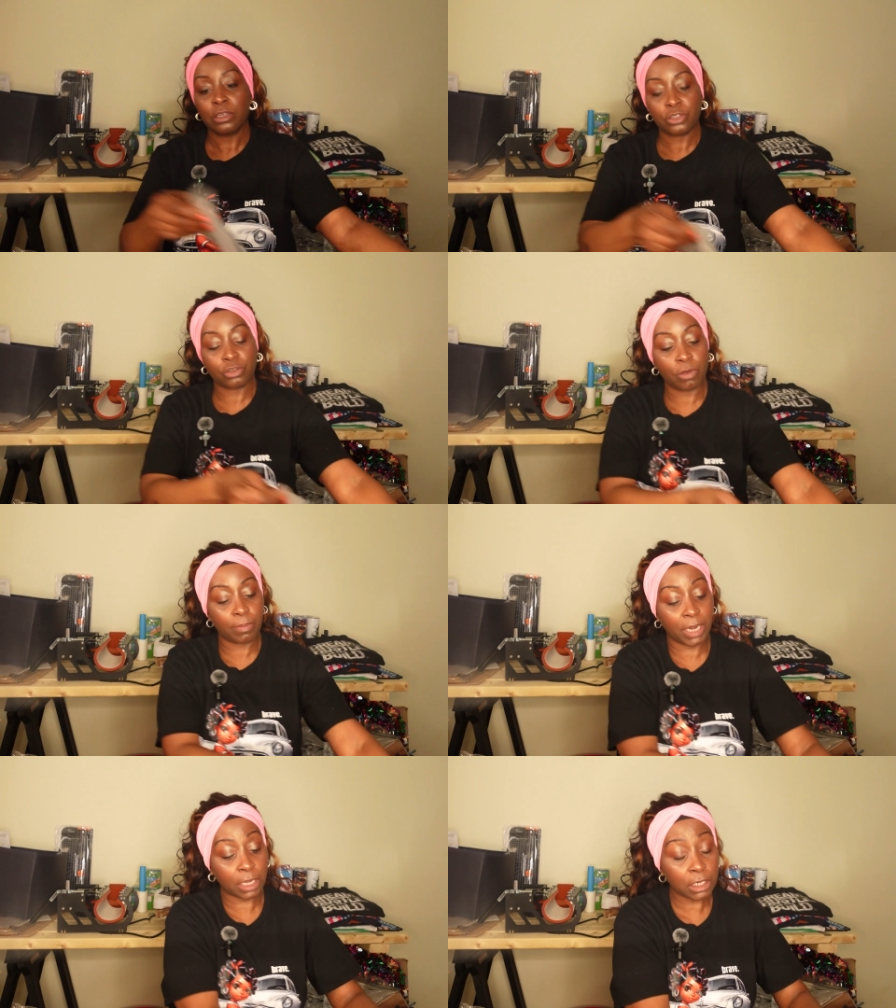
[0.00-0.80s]
So
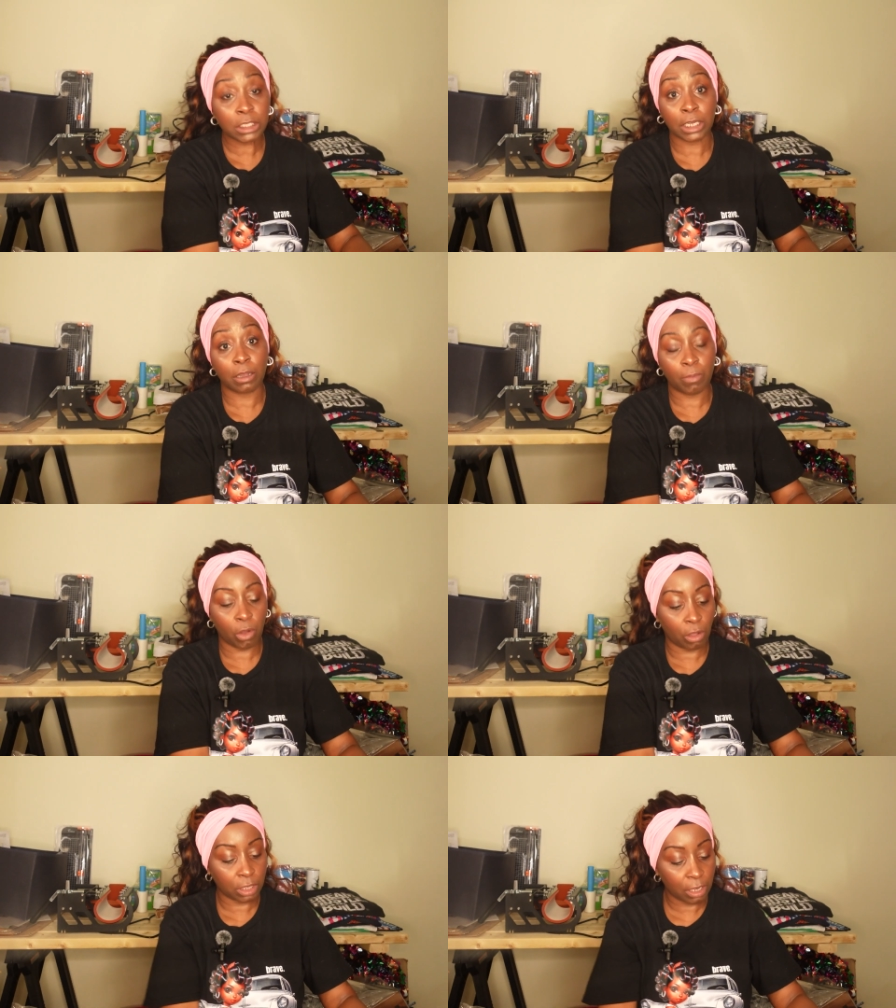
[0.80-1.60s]
I'm not going to take them
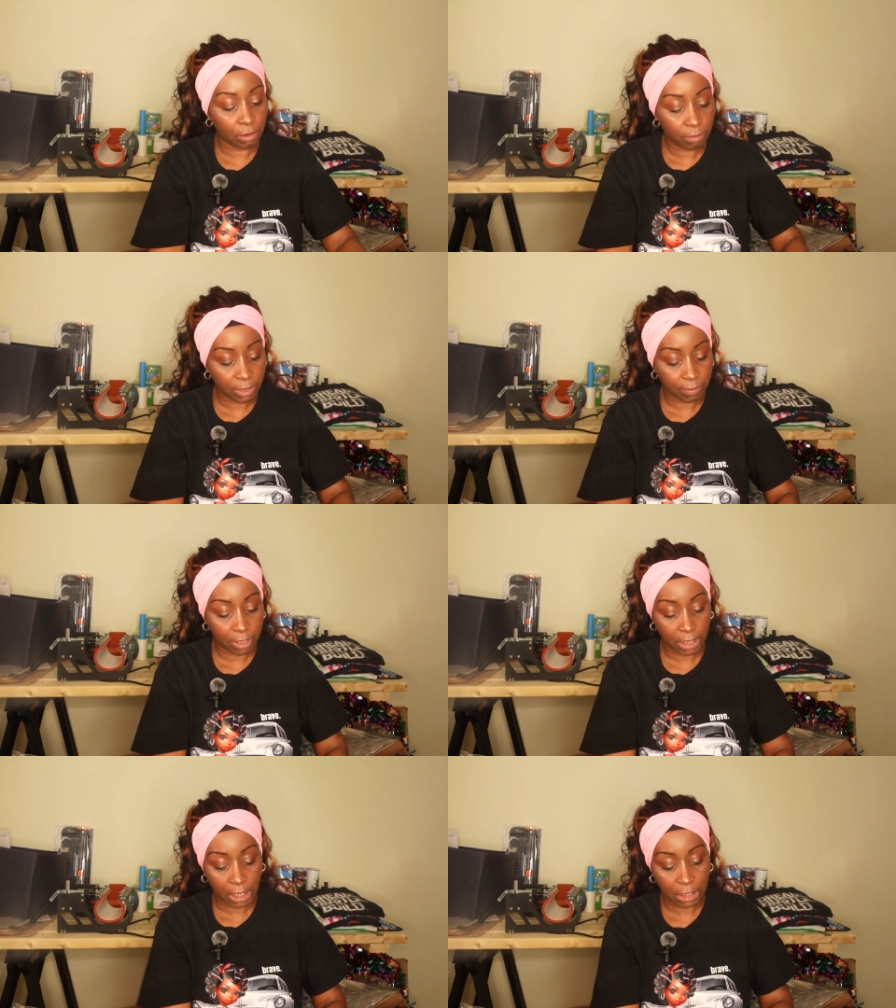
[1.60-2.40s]
all out, but I'm
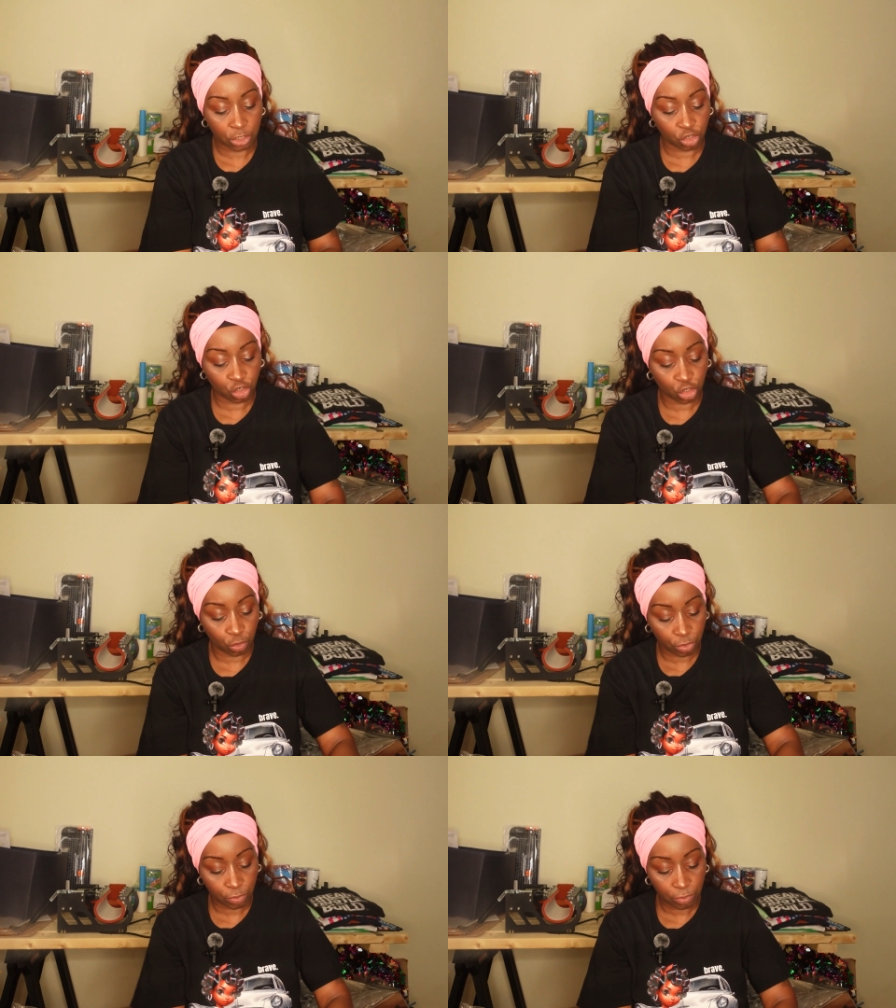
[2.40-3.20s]
going to kind of
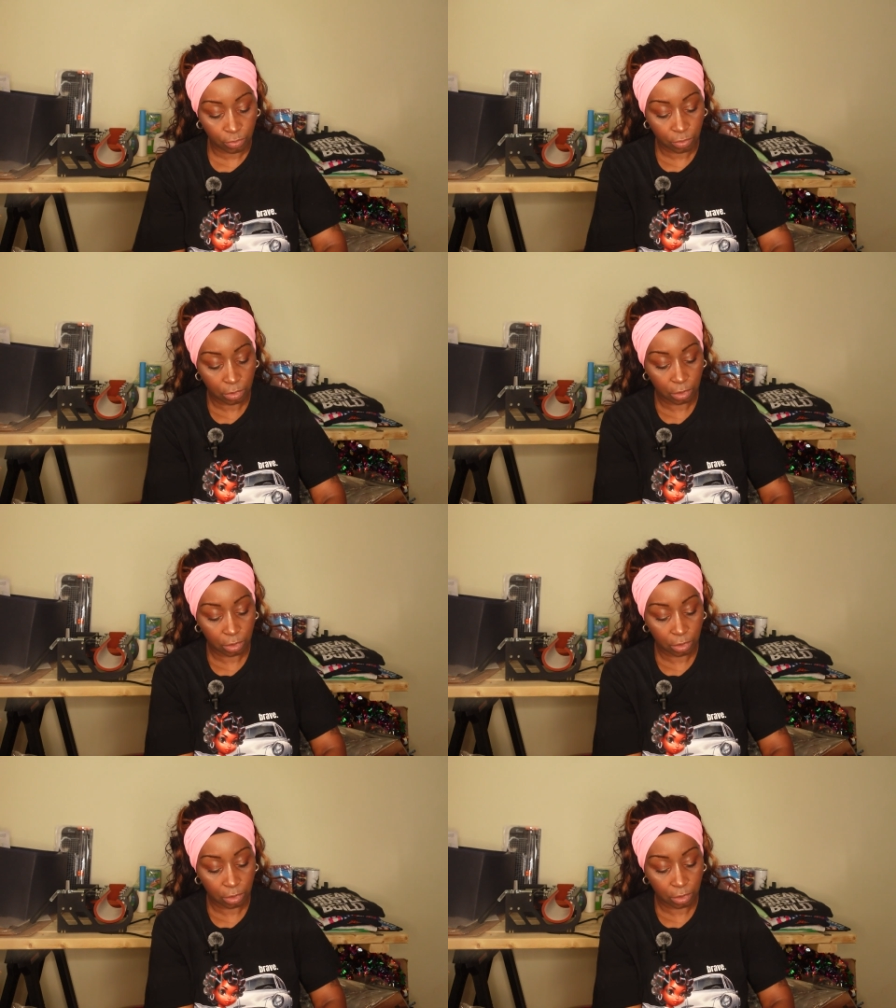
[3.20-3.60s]
show you.